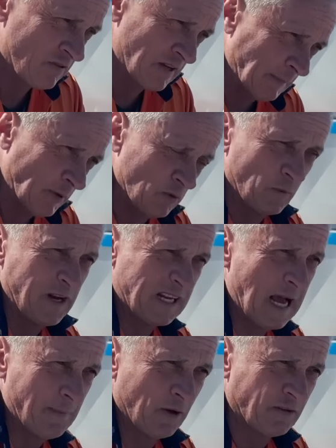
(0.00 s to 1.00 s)
sometimes when you
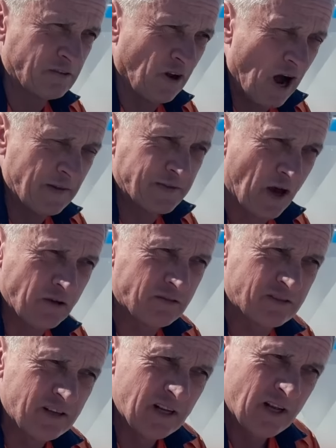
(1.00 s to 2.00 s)
come on site, those
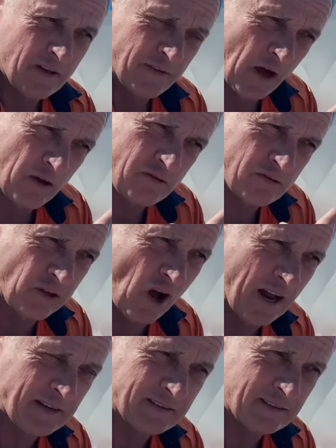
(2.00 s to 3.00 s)
slight